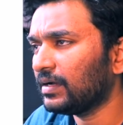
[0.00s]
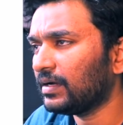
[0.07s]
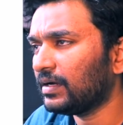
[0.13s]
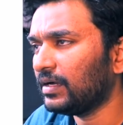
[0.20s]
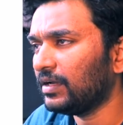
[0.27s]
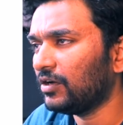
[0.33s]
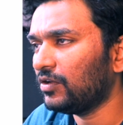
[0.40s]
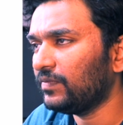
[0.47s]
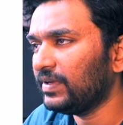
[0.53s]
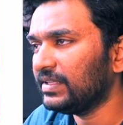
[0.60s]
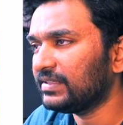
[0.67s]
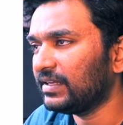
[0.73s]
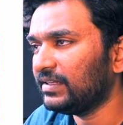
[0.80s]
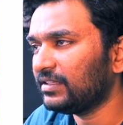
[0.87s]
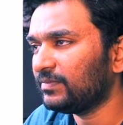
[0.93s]
I always
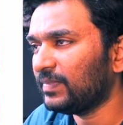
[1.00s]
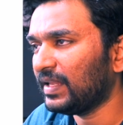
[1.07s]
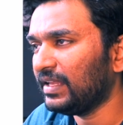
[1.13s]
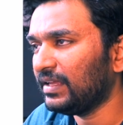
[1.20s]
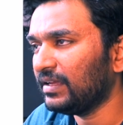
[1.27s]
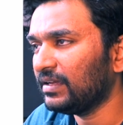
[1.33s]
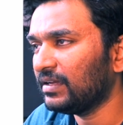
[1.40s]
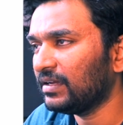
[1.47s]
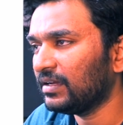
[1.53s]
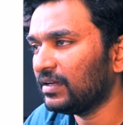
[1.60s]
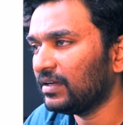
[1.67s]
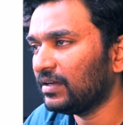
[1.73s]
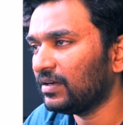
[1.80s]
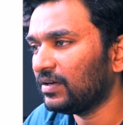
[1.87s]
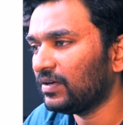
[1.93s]
get the spelling
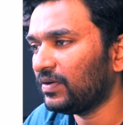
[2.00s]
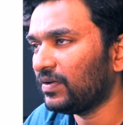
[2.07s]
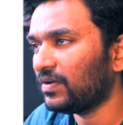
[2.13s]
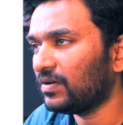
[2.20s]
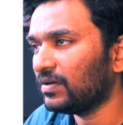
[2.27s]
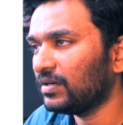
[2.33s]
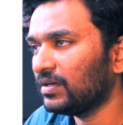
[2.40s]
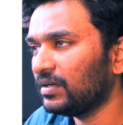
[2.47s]
wrong.